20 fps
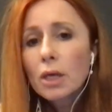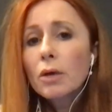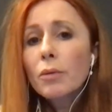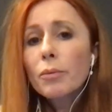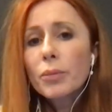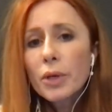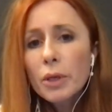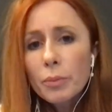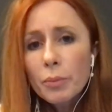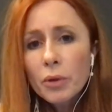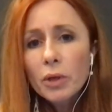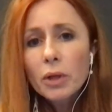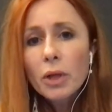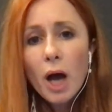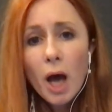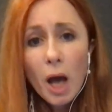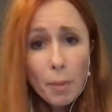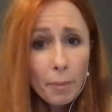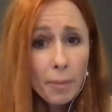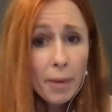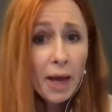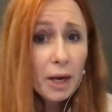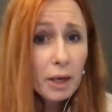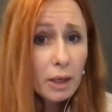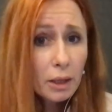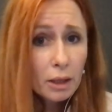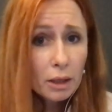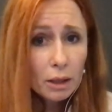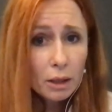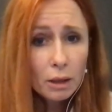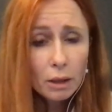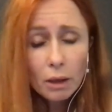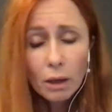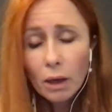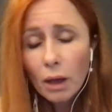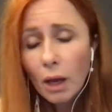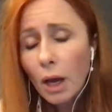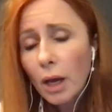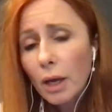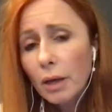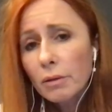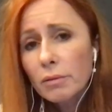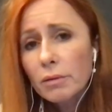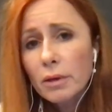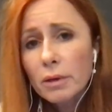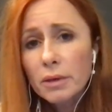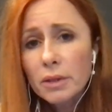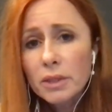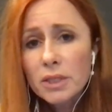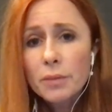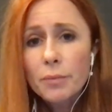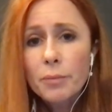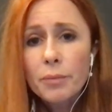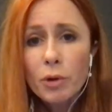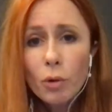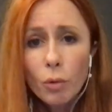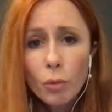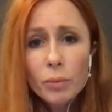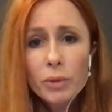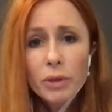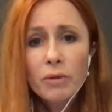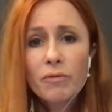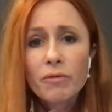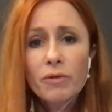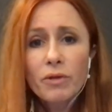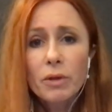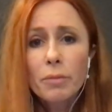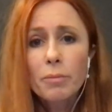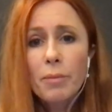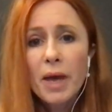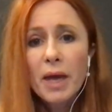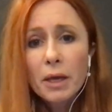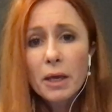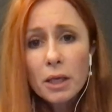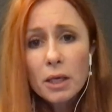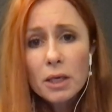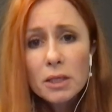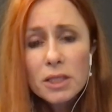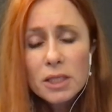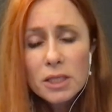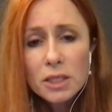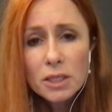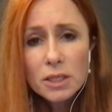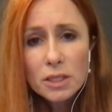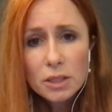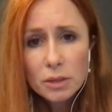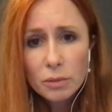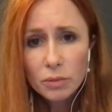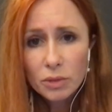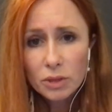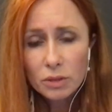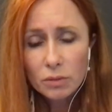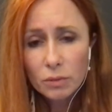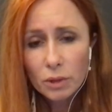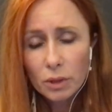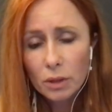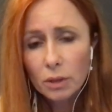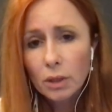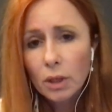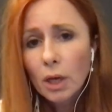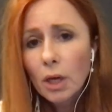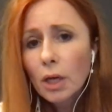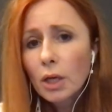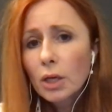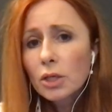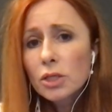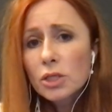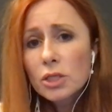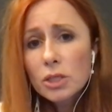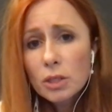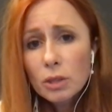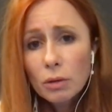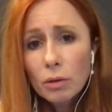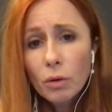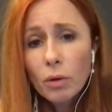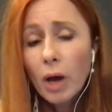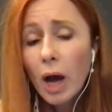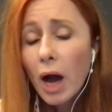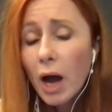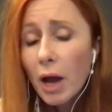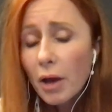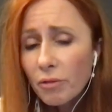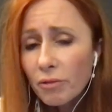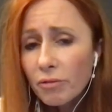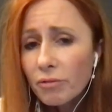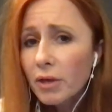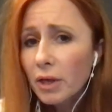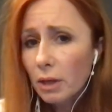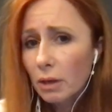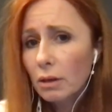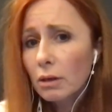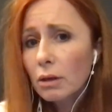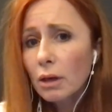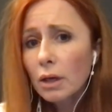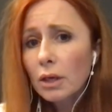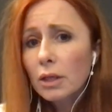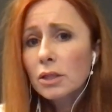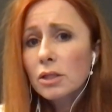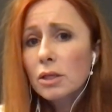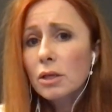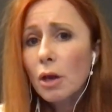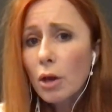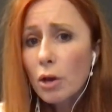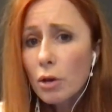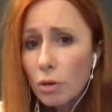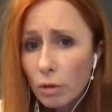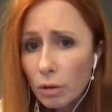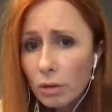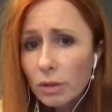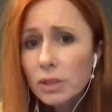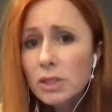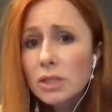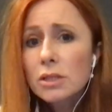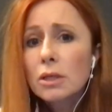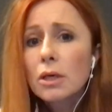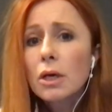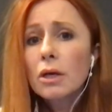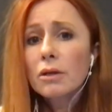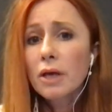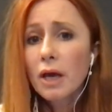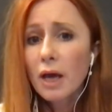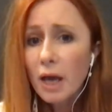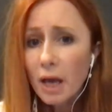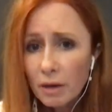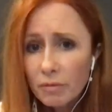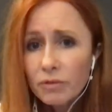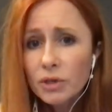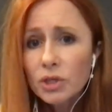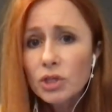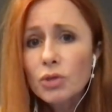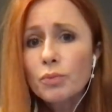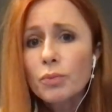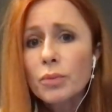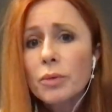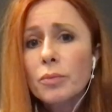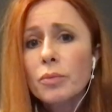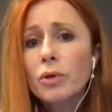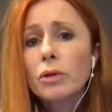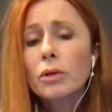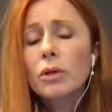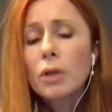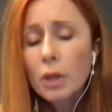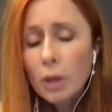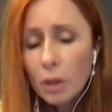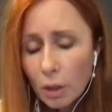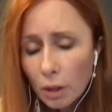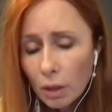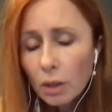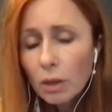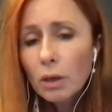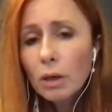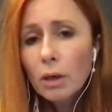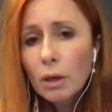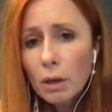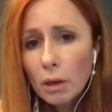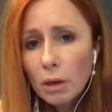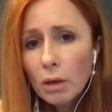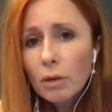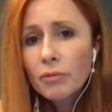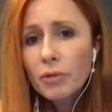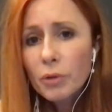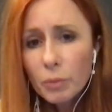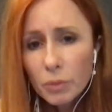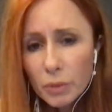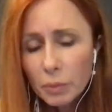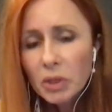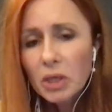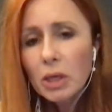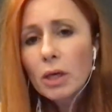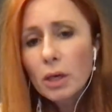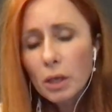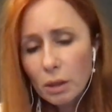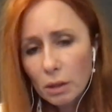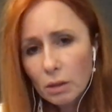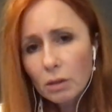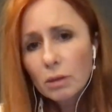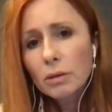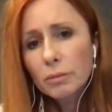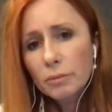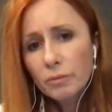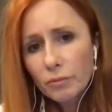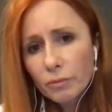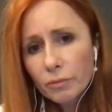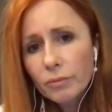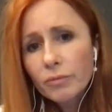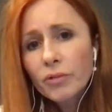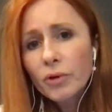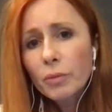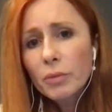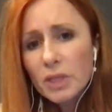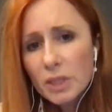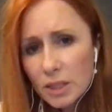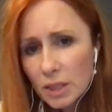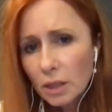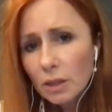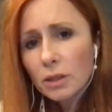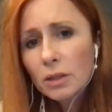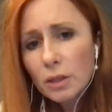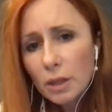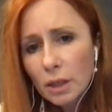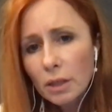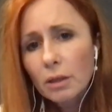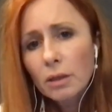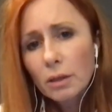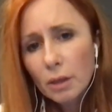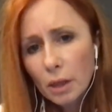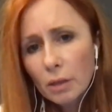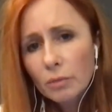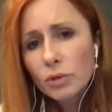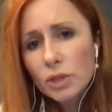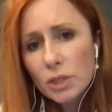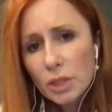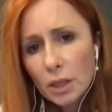People are panicking, and there is a problem with the banking system as well. So I think it hurts the average people from the beginning, from the second day, I would say.